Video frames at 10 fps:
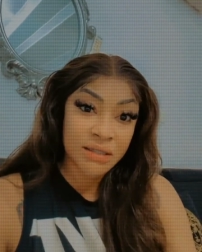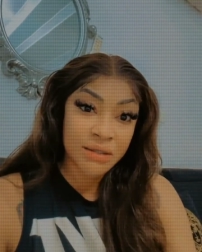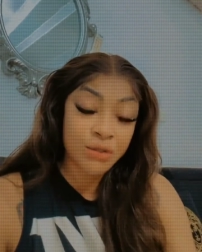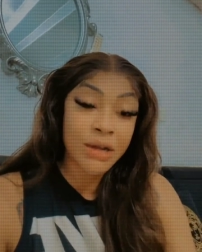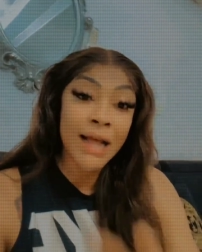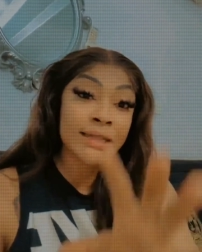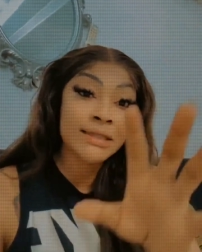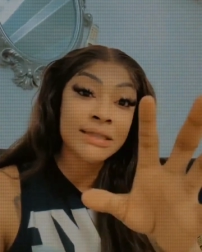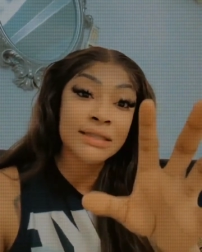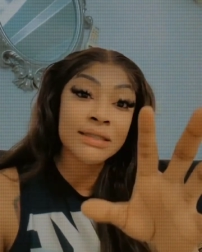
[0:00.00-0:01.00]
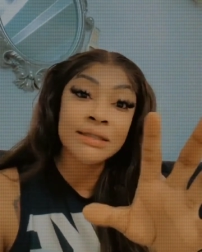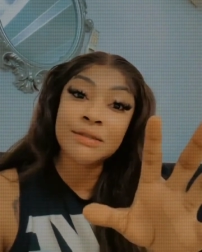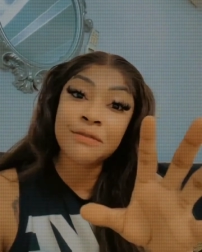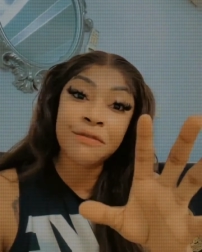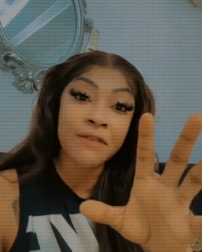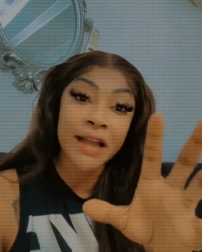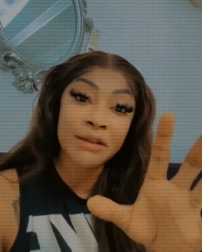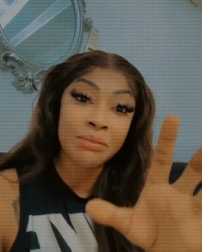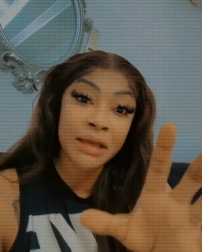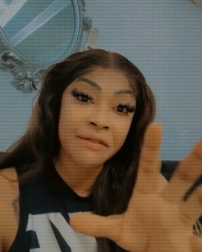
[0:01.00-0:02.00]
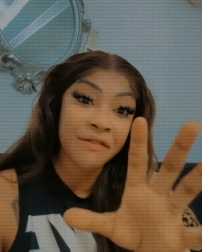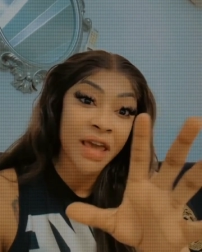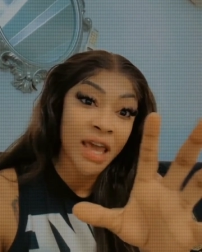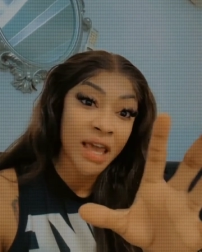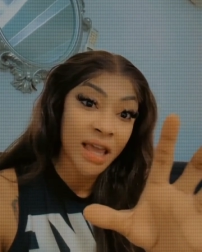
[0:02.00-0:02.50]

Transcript: You can't find me there.